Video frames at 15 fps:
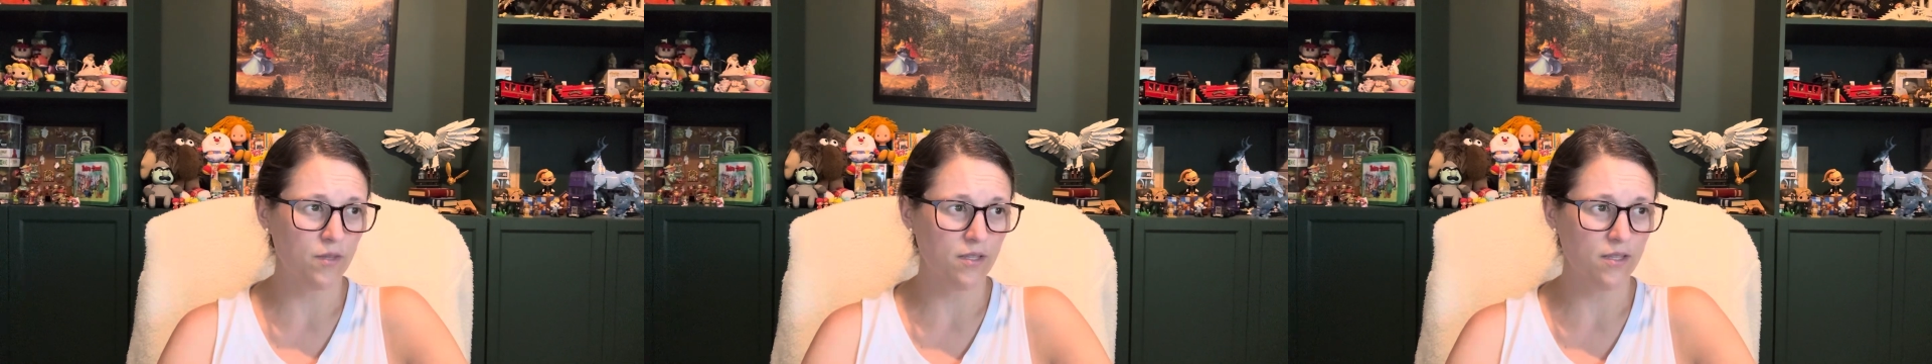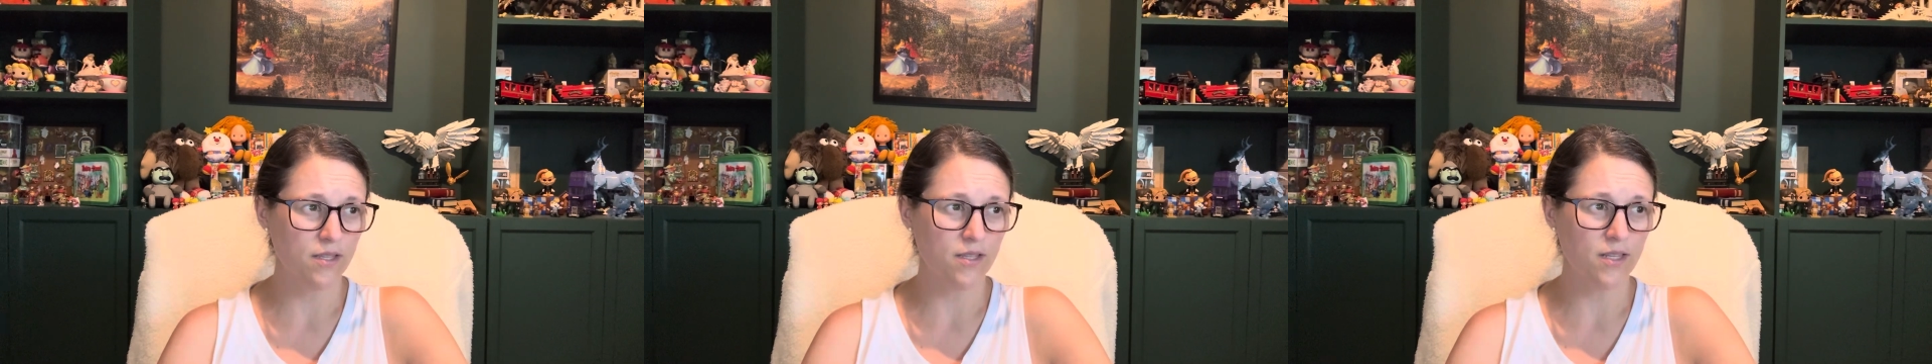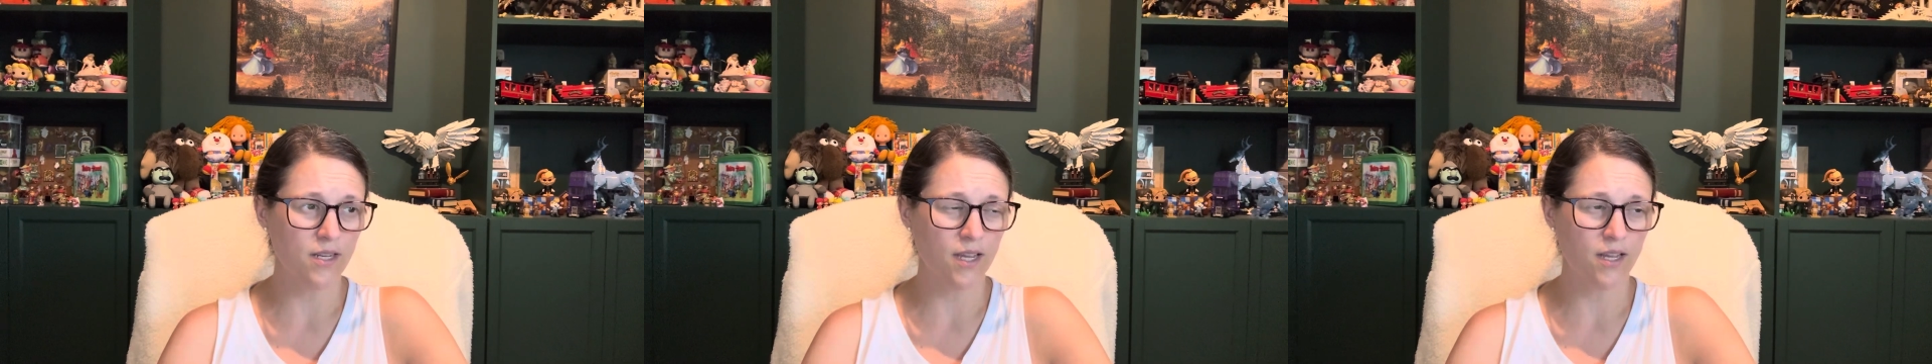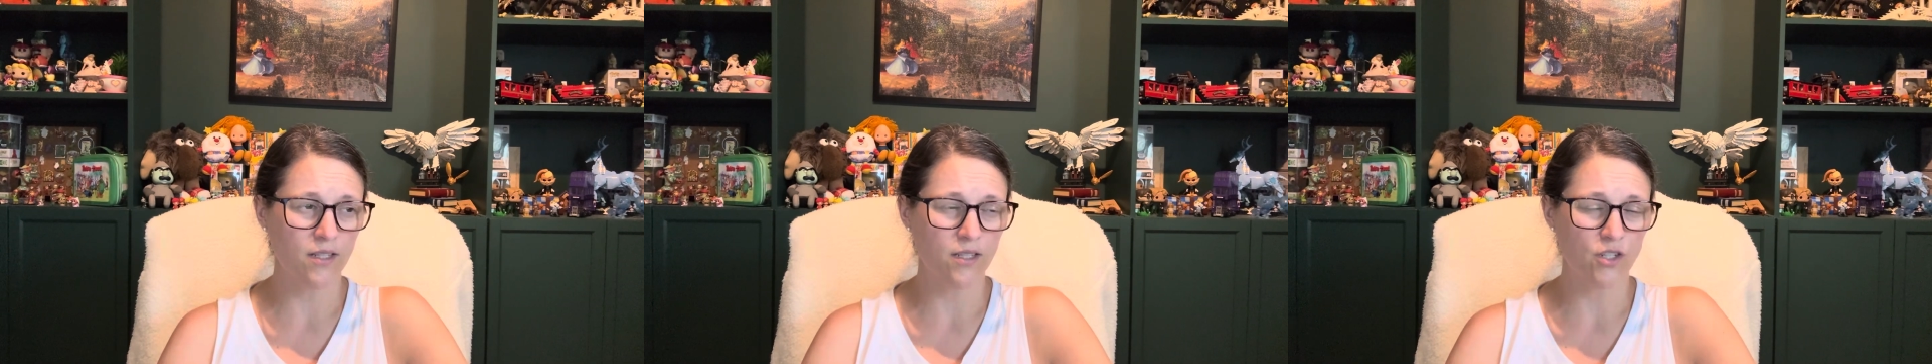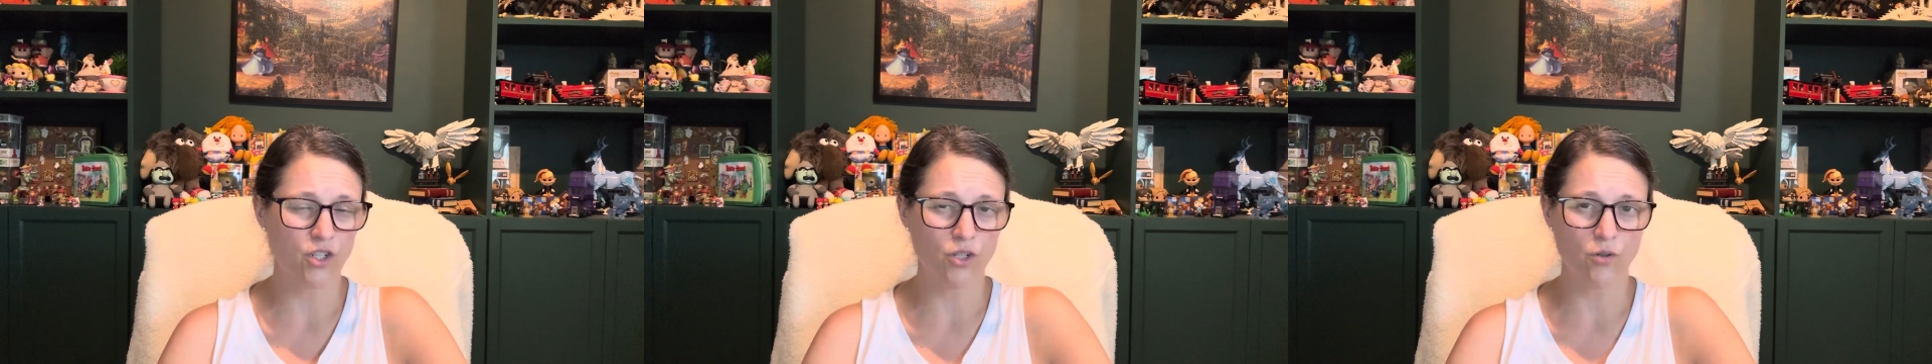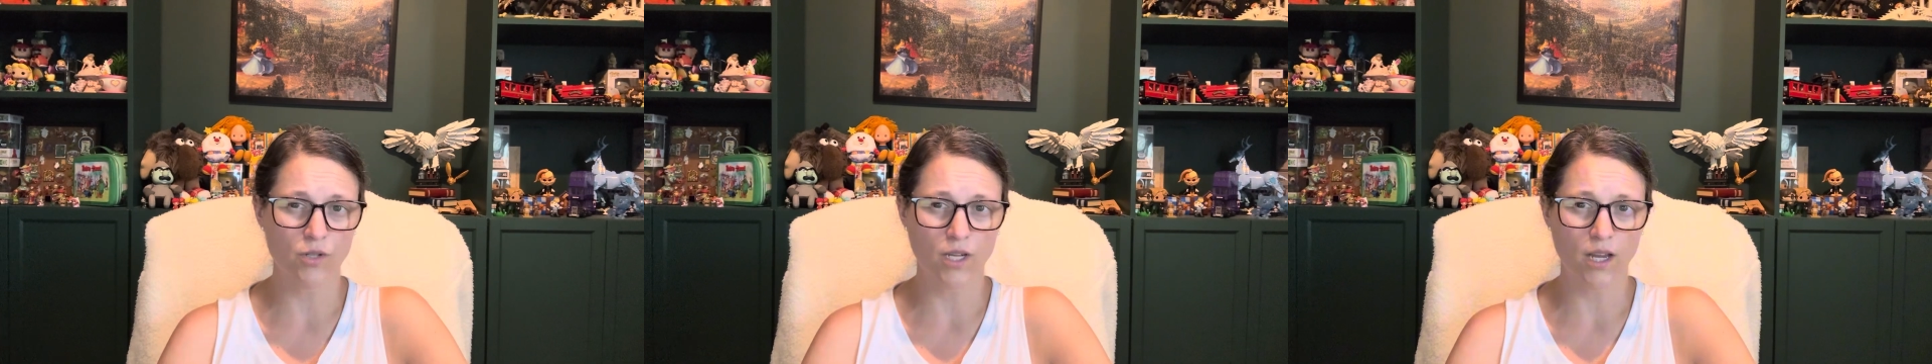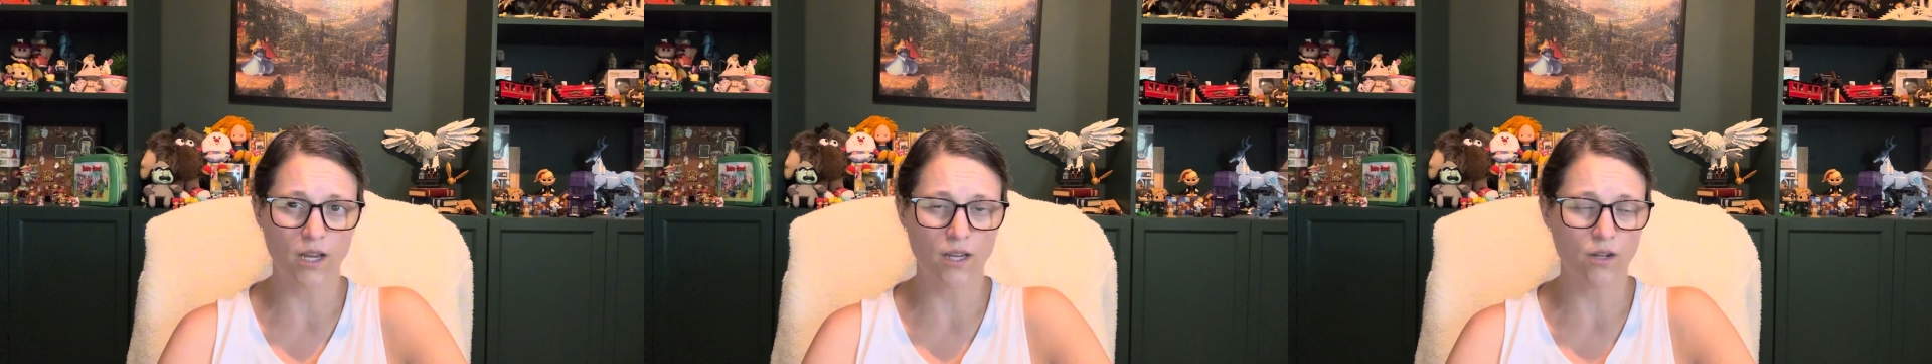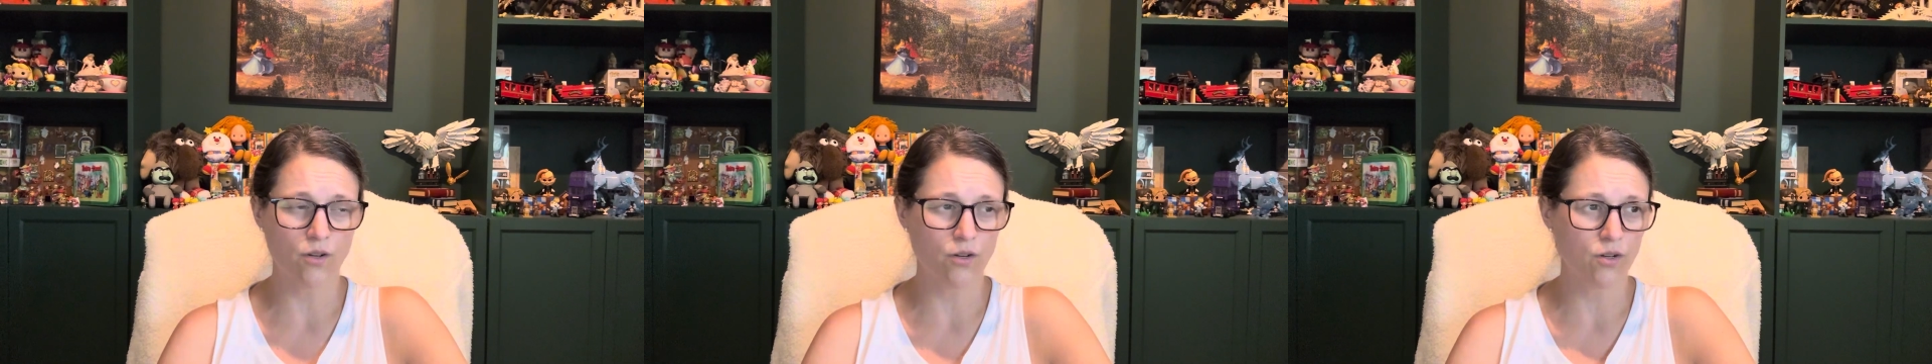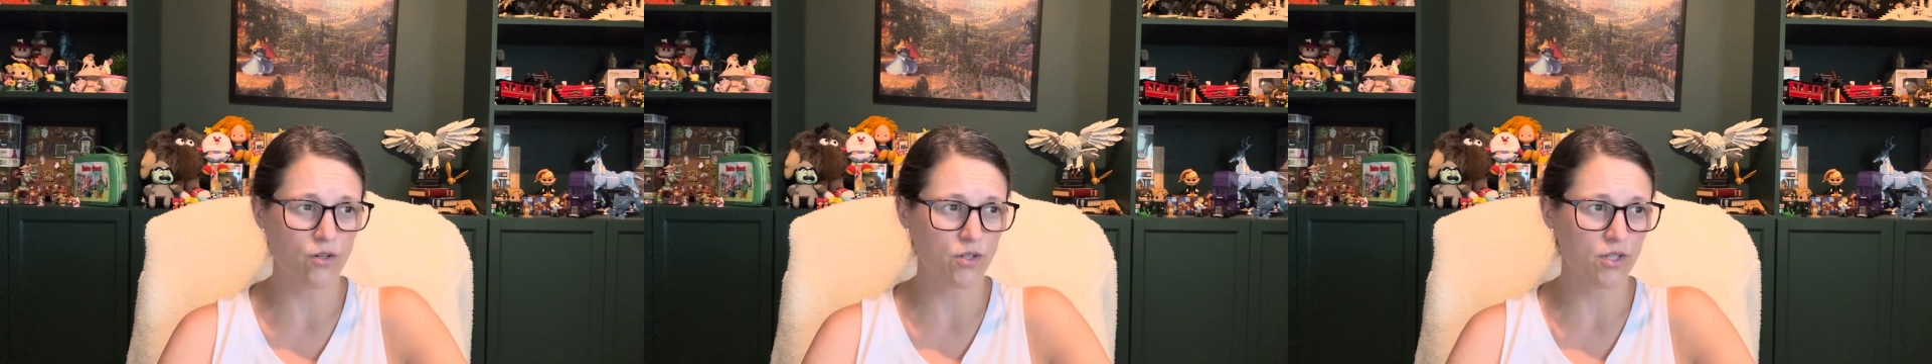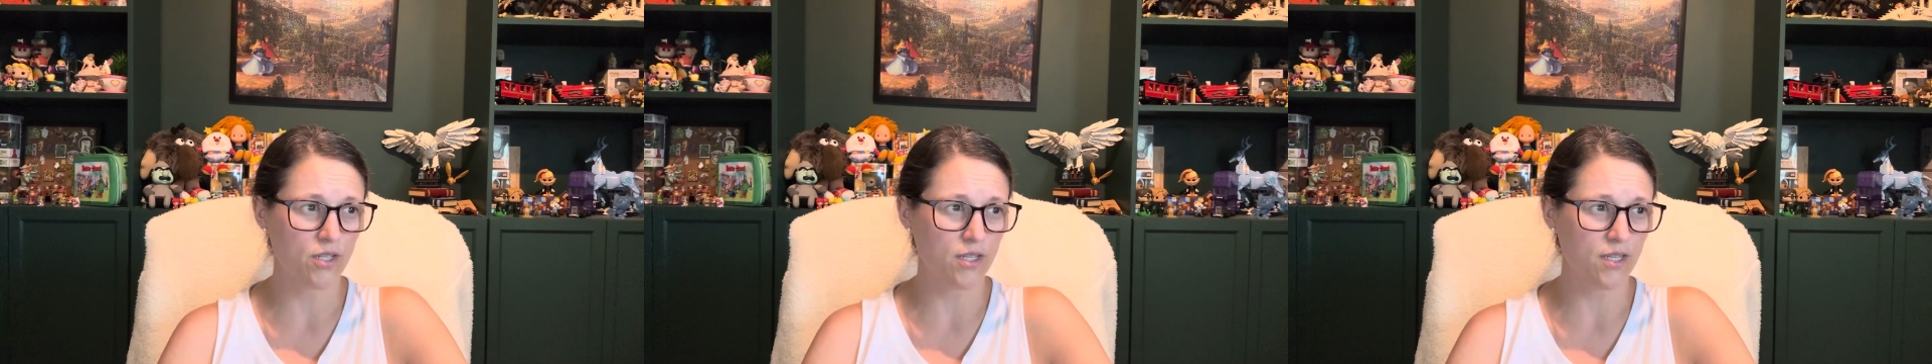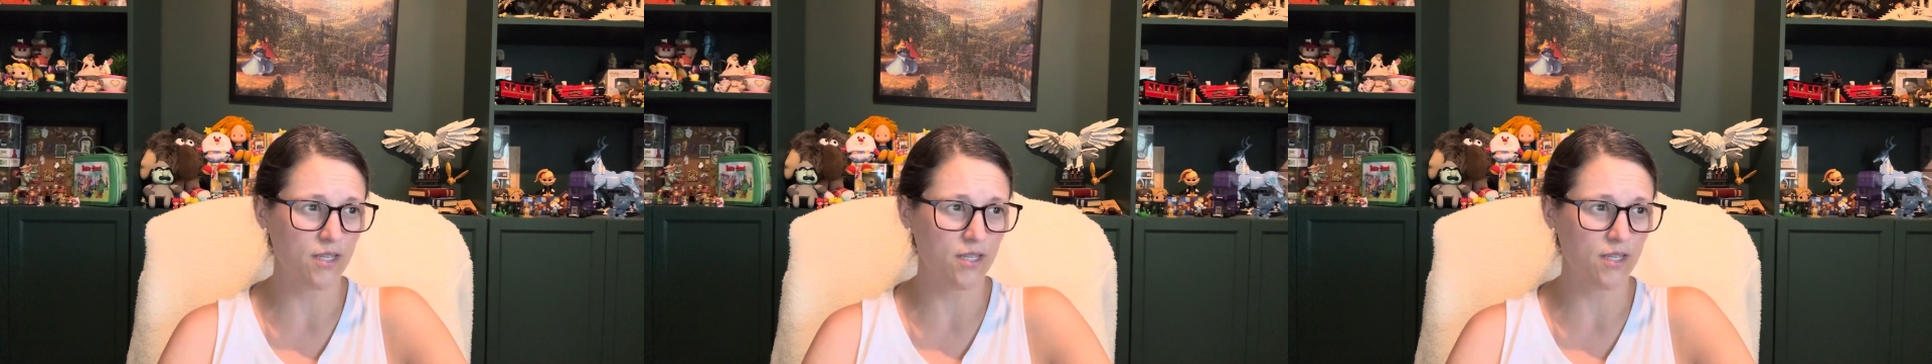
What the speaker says: This is an LSU Tigers